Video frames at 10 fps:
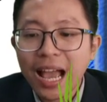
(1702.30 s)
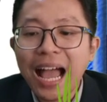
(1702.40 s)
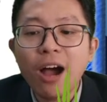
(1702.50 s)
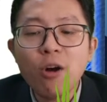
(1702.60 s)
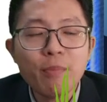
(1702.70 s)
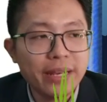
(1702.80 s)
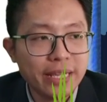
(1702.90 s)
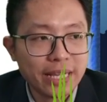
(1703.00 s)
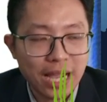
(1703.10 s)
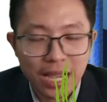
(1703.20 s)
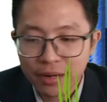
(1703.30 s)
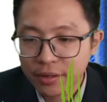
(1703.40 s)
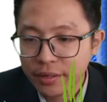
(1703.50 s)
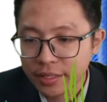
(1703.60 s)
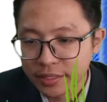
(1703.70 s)
how many
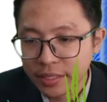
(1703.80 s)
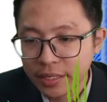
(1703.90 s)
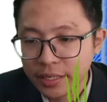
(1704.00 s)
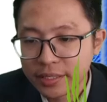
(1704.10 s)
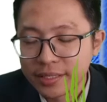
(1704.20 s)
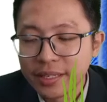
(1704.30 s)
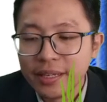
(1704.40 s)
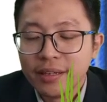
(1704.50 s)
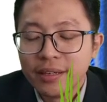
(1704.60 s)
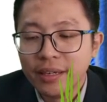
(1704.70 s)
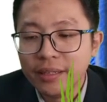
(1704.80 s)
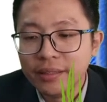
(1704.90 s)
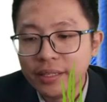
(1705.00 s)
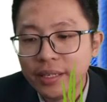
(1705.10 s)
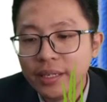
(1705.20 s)
current is this
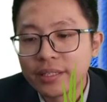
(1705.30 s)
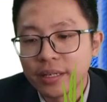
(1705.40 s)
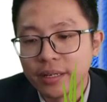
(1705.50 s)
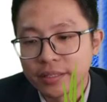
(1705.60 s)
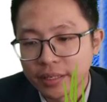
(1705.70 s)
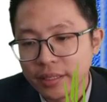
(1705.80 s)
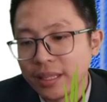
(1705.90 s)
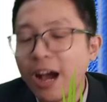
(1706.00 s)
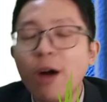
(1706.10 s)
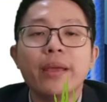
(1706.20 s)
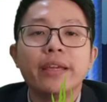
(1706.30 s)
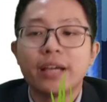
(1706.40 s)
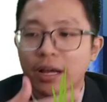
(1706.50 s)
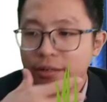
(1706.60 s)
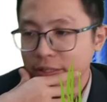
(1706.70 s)
in this circuit? How many
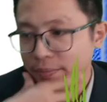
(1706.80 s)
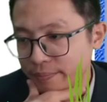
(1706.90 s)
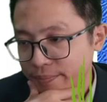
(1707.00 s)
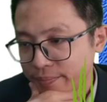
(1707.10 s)
current?